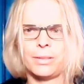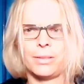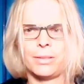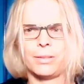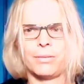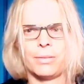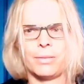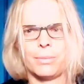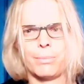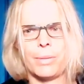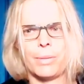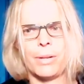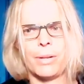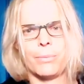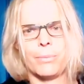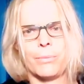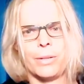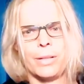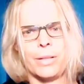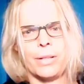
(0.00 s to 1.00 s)
to his
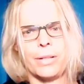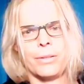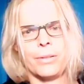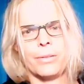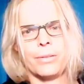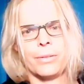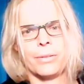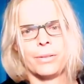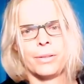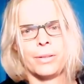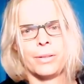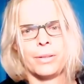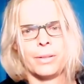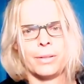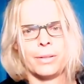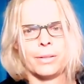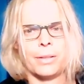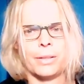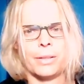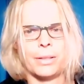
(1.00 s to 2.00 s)
bedroom window
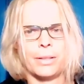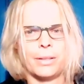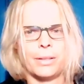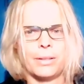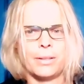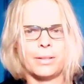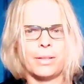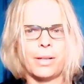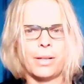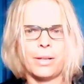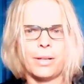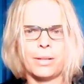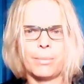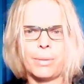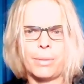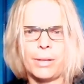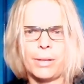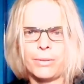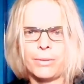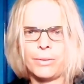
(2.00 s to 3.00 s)
and saw it
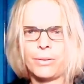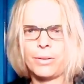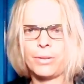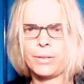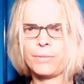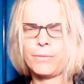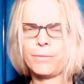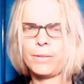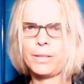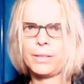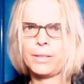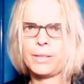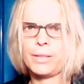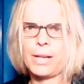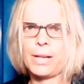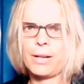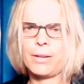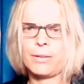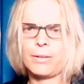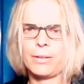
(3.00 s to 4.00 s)
about 30 feet
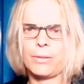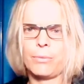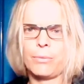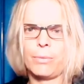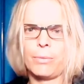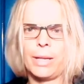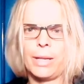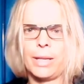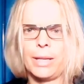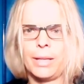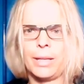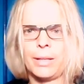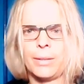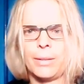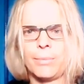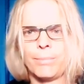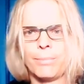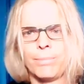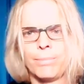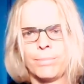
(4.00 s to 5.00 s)
down and away.
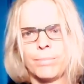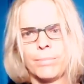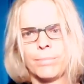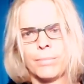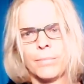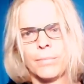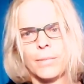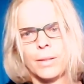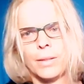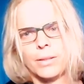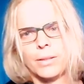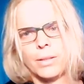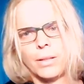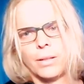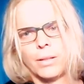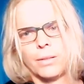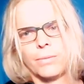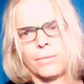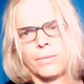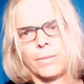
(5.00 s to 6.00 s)

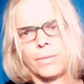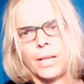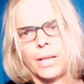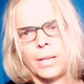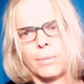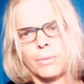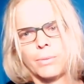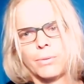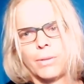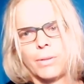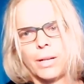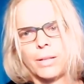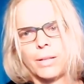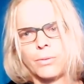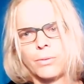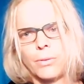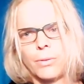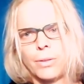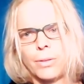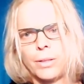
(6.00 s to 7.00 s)
Saw flames rise
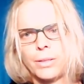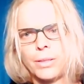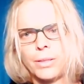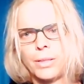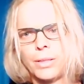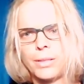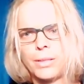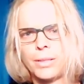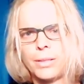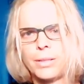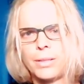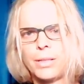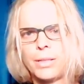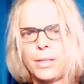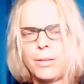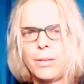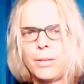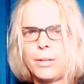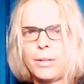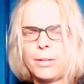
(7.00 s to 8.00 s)
orange in its
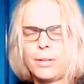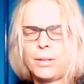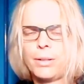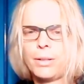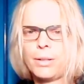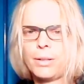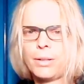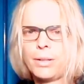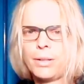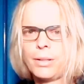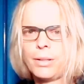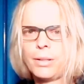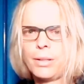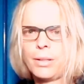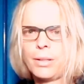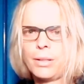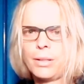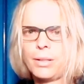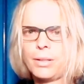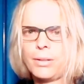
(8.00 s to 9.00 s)
interior.
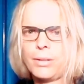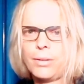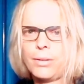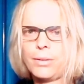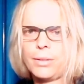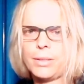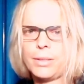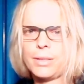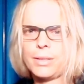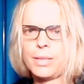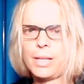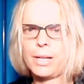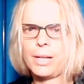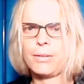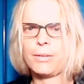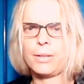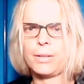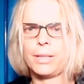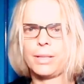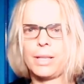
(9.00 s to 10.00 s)
Heard the
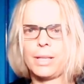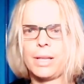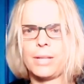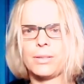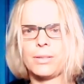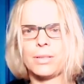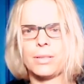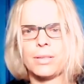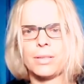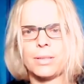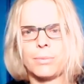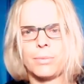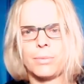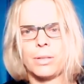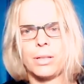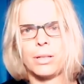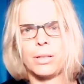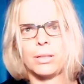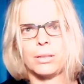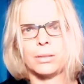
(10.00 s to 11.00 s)
siren of the engine
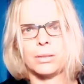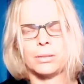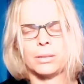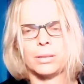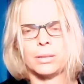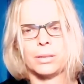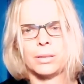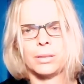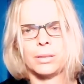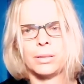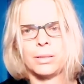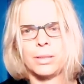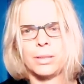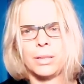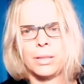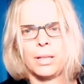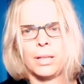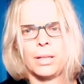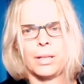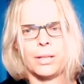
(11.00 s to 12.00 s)
someone called.
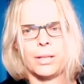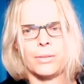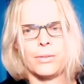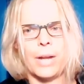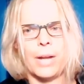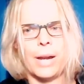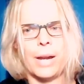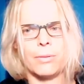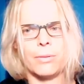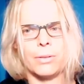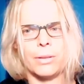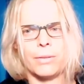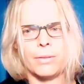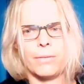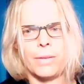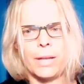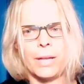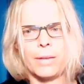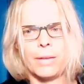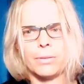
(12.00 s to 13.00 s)
The driver of the
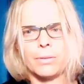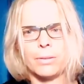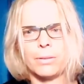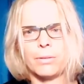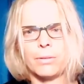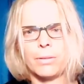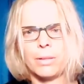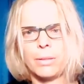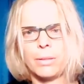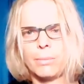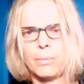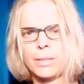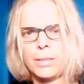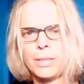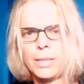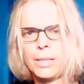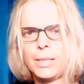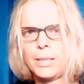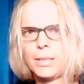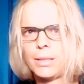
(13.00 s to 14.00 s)
van was nowhere to be
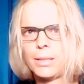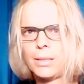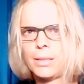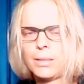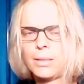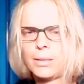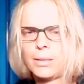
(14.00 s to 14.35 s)
seen.